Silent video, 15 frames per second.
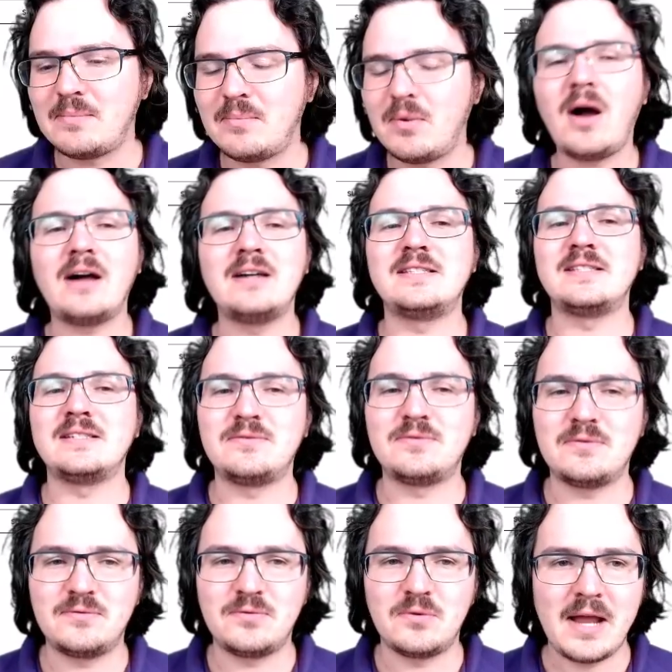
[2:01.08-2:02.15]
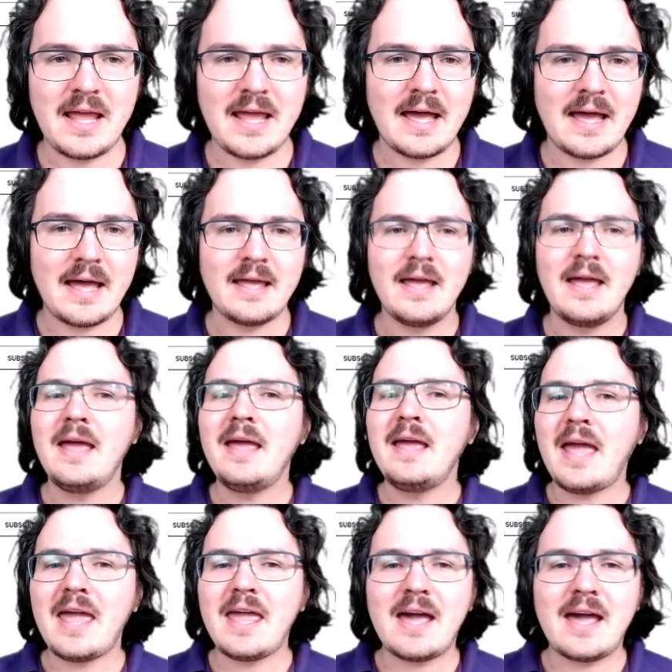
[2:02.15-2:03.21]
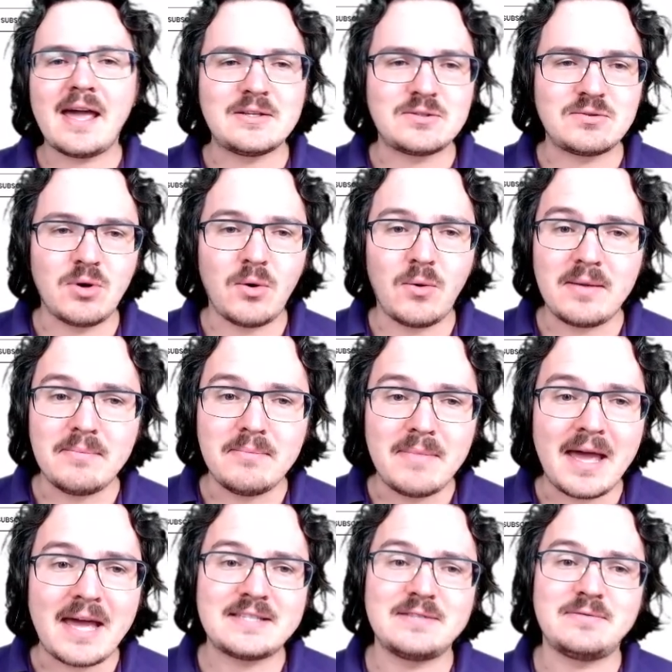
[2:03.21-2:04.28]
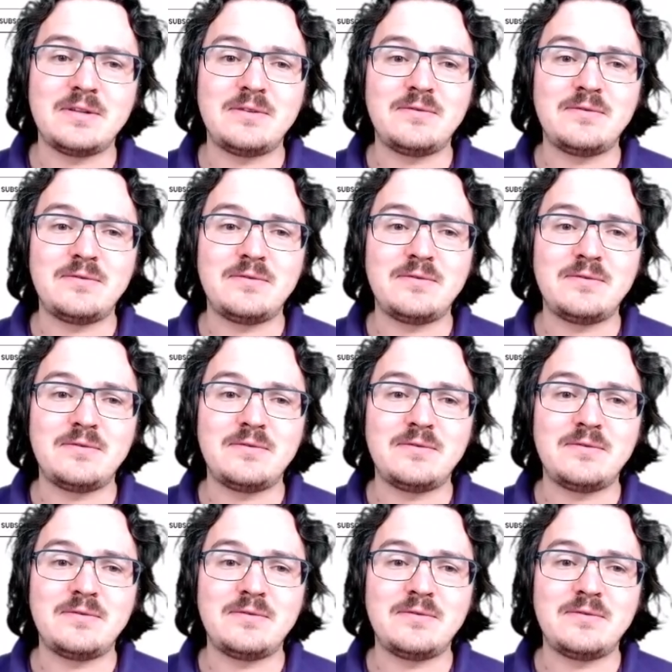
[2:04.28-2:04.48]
positive for AI. AI is growing massively.